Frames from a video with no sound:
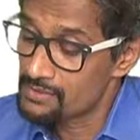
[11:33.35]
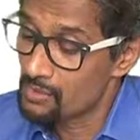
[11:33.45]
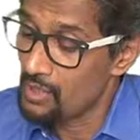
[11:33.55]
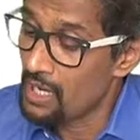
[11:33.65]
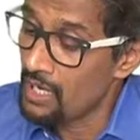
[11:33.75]

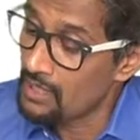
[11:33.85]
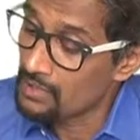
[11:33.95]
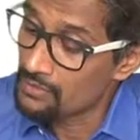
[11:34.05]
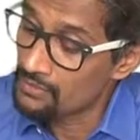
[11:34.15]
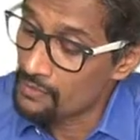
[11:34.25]
So
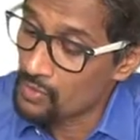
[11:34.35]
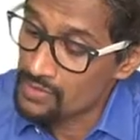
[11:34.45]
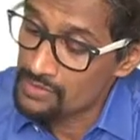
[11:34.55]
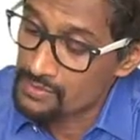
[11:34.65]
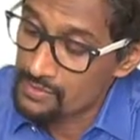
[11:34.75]
R of
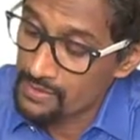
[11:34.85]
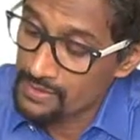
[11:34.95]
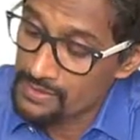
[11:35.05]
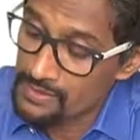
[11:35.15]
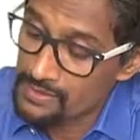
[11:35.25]
course
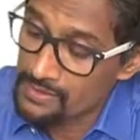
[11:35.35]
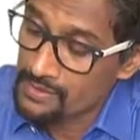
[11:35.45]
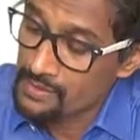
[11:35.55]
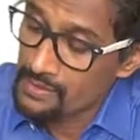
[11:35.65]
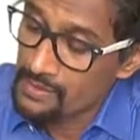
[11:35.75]
is
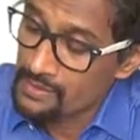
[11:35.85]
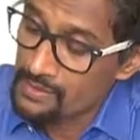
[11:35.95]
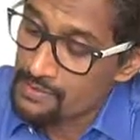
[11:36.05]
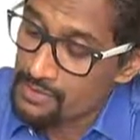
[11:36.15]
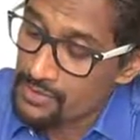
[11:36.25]

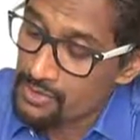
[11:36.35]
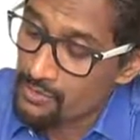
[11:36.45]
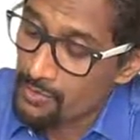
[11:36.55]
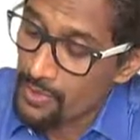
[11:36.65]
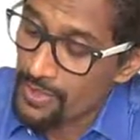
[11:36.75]

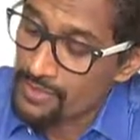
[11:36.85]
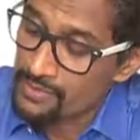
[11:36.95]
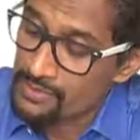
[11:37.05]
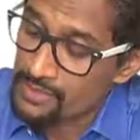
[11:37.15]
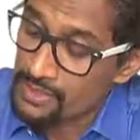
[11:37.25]
zero
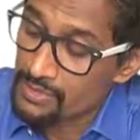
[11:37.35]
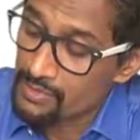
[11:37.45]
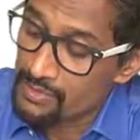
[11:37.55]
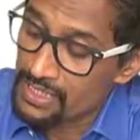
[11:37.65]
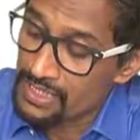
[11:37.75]
point zero
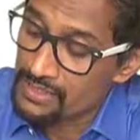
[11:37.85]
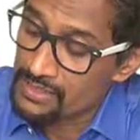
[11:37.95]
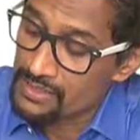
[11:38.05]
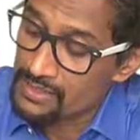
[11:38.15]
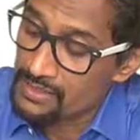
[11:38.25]

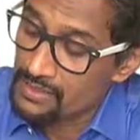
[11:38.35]
six